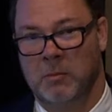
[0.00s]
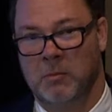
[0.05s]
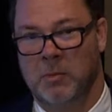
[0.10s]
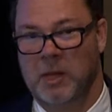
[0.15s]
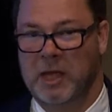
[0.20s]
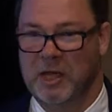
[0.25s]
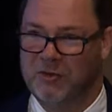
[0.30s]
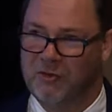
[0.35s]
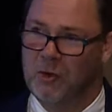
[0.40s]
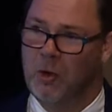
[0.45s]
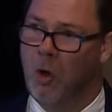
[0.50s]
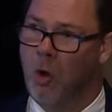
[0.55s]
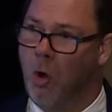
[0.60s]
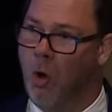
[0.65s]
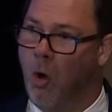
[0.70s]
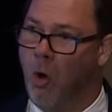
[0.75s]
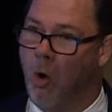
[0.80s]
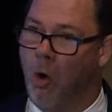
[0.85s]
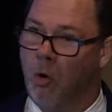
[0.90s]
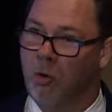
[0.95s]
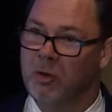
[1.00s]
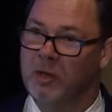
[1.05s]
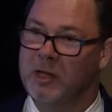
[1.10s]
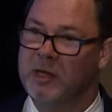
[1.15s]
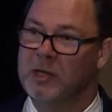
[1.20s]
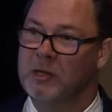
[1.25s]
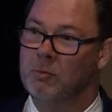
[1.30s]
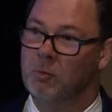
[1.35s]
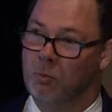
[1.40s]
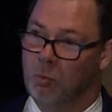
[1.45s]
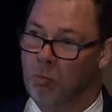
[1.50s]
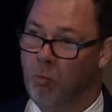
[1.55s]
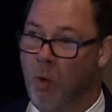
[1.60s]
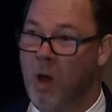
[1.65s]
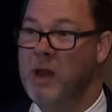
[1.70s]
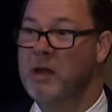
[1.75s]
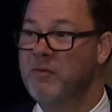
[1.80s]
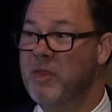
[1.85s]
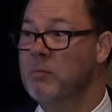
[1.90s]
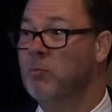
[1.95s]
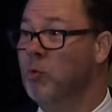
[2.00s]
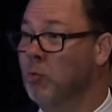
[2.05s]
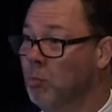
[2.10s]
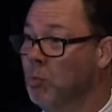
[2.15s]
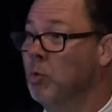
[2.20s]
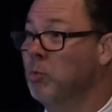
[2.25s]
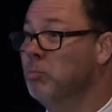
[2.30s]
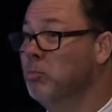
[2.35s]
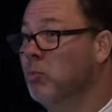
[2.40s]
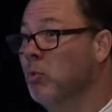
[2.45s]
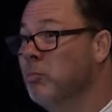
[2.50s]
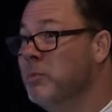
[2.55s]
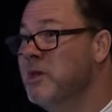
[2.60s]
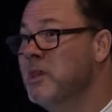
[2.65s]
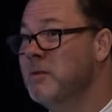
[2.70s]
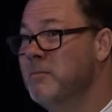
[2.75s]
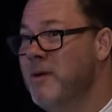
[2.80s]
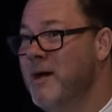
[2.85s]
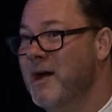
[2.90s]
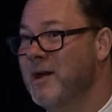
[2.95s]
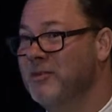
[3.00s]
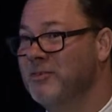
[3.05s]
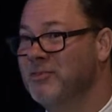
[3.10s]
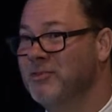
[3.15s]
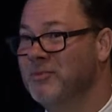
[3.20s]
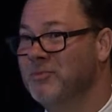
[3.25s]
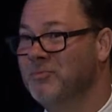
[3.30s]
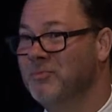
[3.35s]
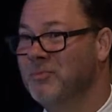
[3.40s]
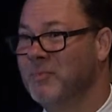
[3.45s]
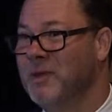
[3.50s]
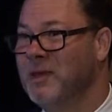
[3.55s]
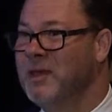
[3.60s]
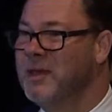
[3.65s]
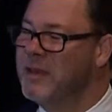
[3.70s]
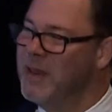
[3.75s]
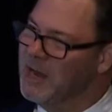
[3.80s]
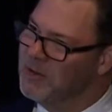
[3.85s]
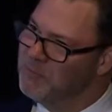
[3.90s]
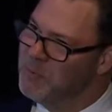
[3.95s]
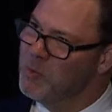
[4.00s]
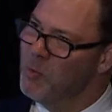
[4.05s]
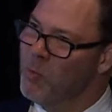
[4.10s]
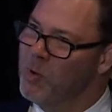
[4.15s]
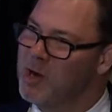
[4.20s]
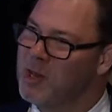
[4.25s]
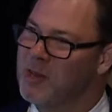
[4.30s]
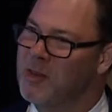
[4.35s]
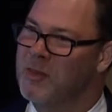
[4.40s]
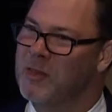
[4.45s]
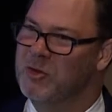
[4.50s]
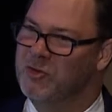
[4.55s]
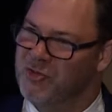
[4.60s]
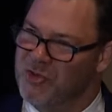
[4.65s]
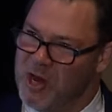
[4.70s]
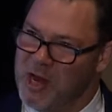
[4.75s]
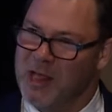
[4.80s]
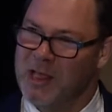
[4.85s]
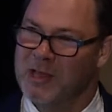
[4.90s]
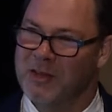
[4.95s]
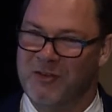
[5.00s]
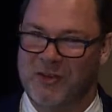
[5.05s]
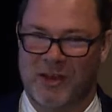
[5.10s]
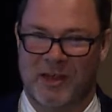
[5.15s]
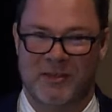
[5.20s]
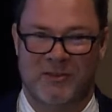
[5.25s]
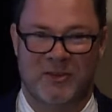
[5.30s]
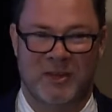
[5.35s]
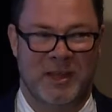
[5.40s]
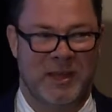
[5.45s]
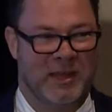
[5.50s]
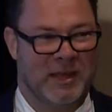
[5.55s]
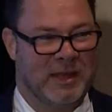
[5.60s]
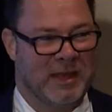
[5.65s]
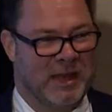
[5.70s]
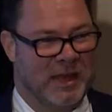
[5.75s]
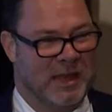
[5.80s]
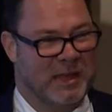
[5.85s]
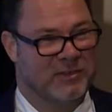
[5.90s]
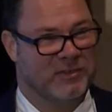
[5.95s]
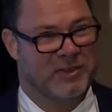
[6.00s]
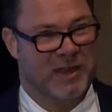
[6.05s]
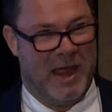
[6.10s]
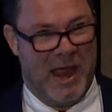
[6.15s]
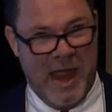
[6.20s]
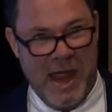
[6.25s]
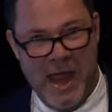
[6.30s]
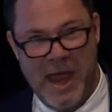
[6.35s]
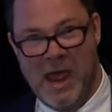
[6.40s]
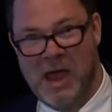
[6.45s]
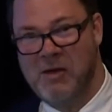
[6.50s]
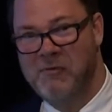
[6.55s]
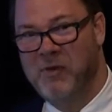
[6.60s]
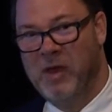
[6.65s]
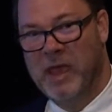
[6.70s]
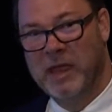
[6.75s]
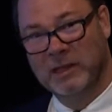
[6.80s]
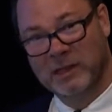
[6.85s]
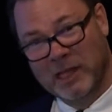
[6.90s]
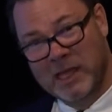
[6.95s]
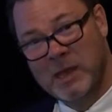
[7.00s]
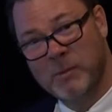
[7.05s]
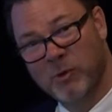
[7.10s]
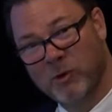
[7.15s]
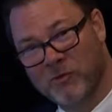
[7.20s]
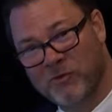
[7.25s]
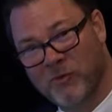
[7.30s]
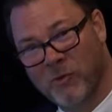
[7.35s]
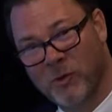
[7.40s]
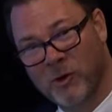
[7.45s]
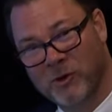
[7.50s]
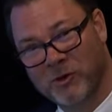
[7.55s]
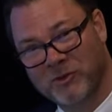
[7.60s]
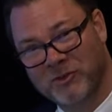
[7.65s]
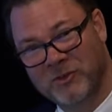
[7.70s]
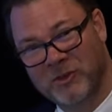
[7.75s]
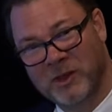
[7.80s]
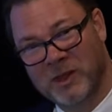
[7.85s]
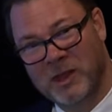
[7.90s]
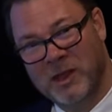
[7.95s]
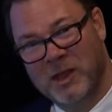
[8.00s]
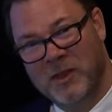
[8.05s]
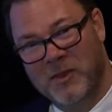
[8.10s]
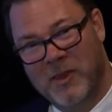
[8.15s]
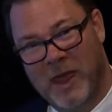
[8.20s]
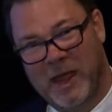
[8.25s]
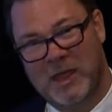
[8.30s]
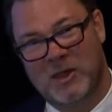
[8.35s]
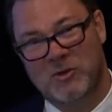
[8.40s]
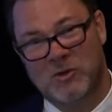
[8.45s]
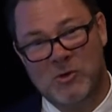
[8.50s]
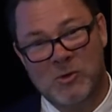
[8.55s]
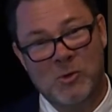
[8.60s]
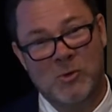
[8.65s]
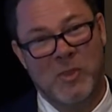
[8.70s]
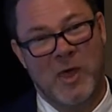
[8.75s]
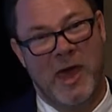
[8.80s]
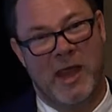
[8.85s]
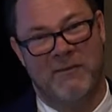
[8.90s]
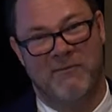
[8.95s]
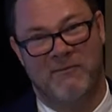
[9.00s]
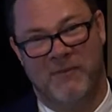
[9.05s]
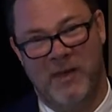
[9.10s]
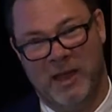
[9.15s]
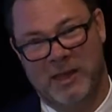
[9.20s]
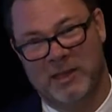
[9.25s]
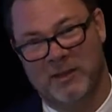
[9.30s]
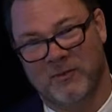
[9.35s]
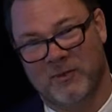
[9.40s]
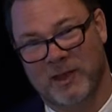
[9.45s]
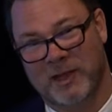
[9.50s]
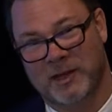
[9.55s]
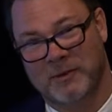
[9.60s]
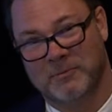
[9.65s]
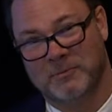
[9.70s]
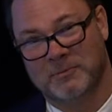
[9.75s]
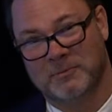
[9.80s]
because only one of them will be the best. And that's been one of the challenges, is to have a labor force that can do that effectively